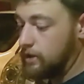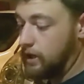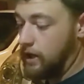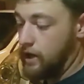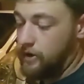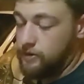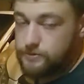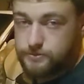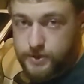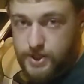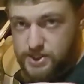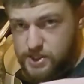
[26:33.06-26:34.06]
Now,
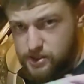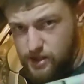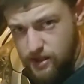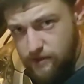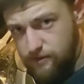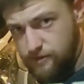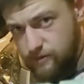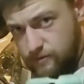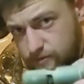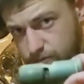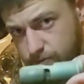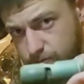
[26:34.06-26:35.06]
this sleeve,
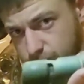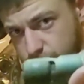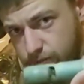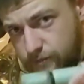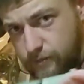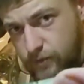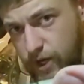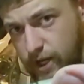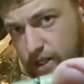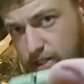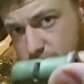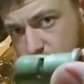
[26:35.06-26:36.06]

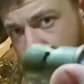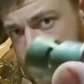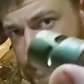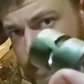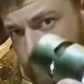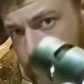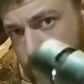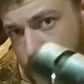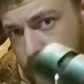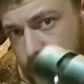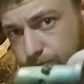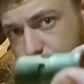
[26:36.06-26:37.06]
freaking disgusting, man.